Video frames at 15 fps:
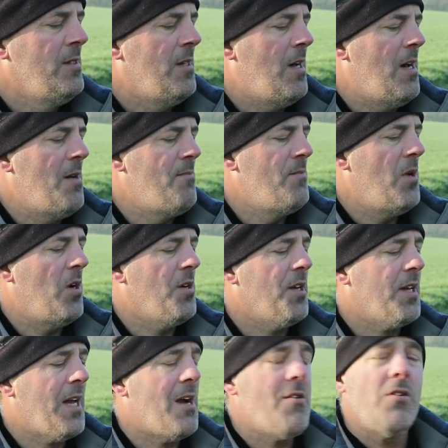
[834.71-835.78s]
I'm going to
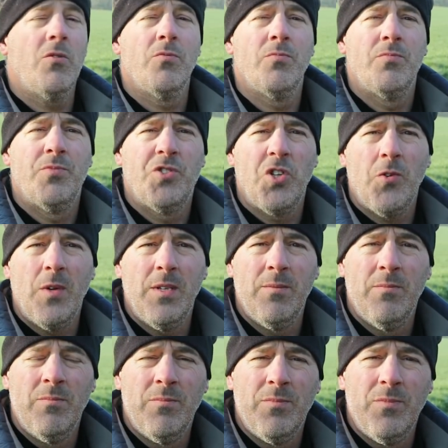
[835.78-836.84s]
carry on shooting
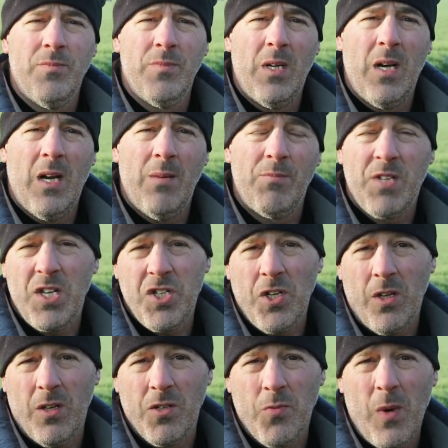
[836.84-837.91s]

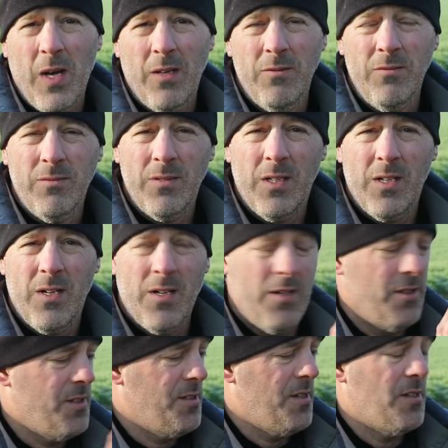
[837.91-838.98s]
digital as well
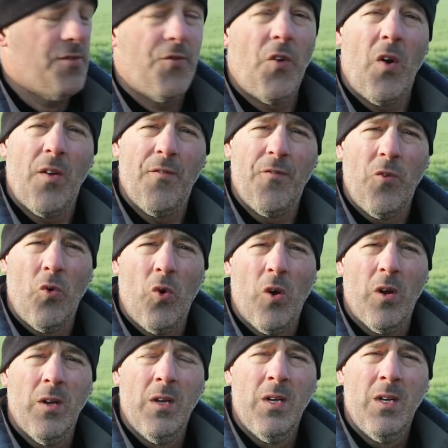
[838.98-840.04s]
as 5.4,